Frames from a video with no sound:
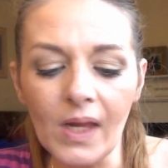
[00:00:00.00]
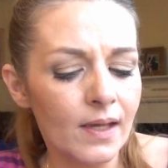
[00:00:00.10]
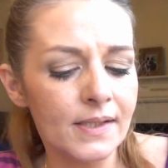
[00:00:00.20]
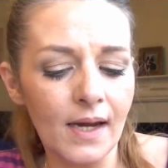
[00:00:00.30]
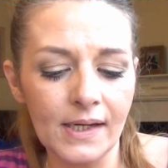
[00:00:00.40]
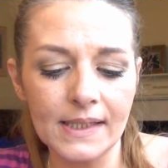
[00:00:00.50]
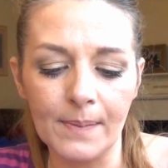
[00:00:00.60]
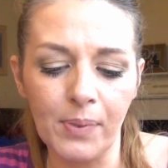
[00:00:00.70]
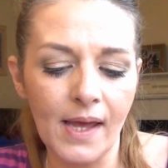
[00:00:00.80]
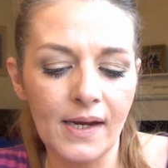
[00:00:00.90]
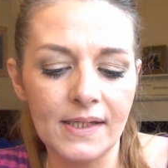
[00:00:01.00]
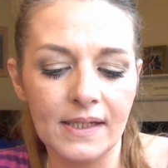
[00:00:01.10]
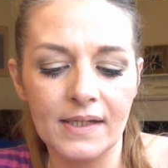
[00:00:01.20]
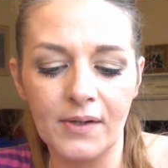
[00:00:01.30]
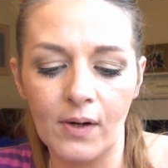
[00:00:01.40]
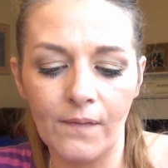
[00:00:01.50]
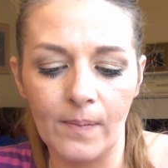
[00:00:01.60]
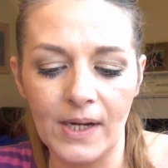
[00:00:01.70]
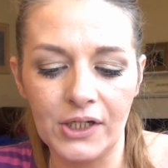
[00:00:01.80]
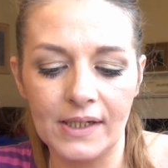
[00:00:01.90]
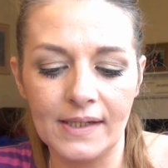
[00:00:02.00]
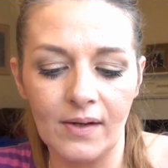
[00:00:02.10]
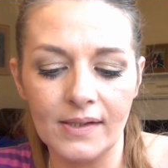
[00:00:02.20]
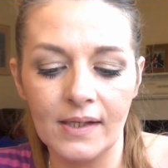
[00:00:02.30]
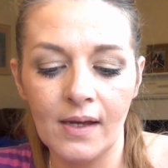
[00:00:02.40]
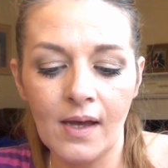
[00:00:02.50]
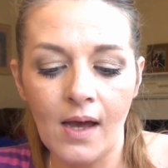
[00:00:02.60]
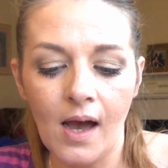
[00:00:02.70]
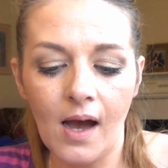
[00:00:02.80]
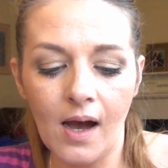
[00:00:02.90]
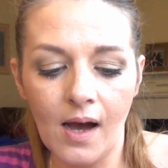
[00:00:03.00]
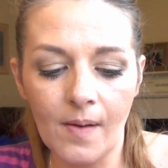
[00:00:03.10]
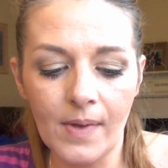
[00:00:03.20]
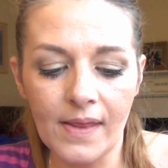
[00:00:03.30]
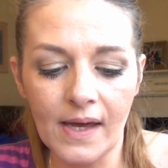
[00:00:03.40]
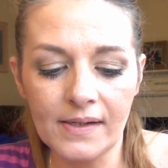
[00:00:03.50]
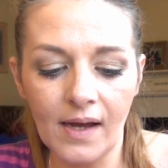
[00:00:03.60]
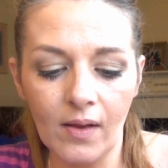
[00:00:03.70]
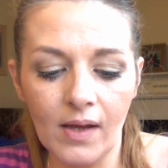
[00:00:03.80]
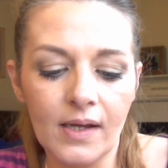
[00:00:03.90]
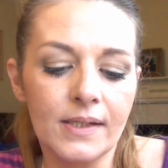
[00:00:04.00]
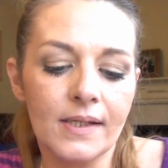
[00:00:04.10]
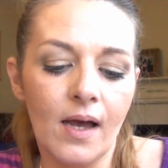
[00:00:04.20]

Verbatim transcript: studies the planets and star formation cells um, that tell us,